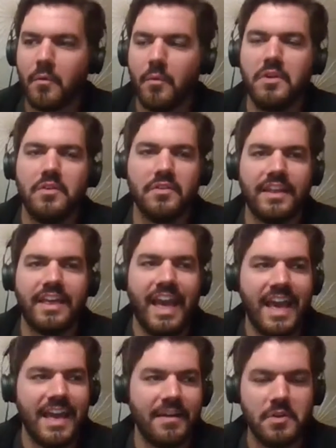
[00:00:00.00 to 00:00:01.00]
you're
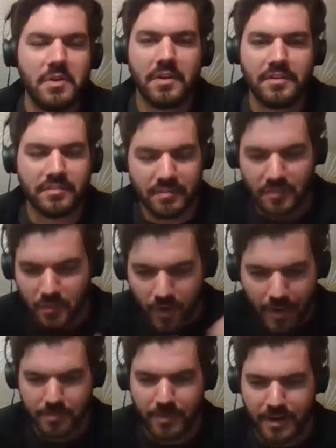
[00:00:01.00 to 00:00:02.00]
hey, when you want to just
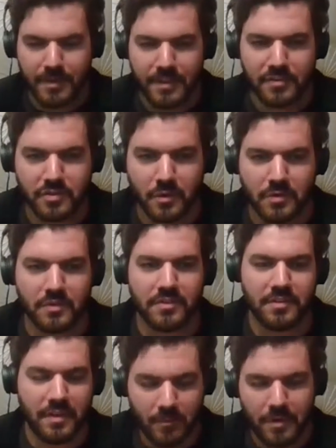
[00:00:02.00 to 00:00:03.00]
grab somebody by the
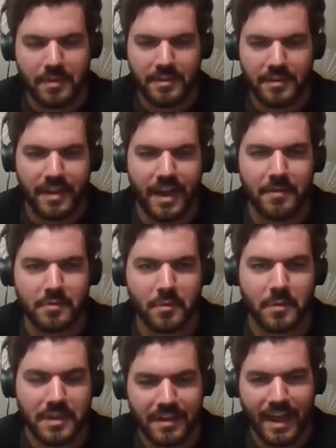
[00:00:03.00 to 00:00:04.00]
shoulders, and in times when
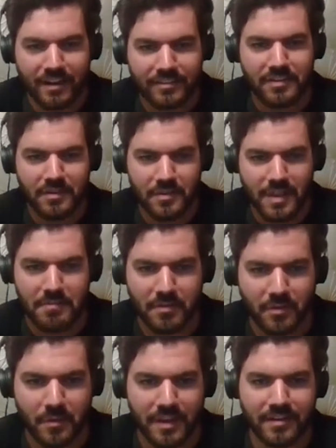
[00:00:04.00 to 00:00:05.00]
we could actually do that
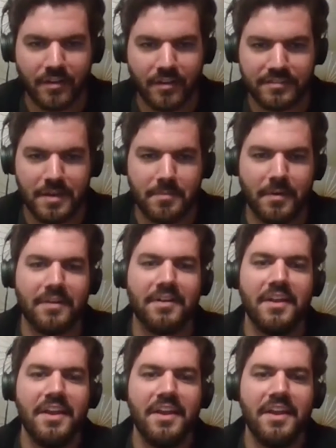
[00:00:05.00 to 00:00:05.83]
before we had to all stay apart,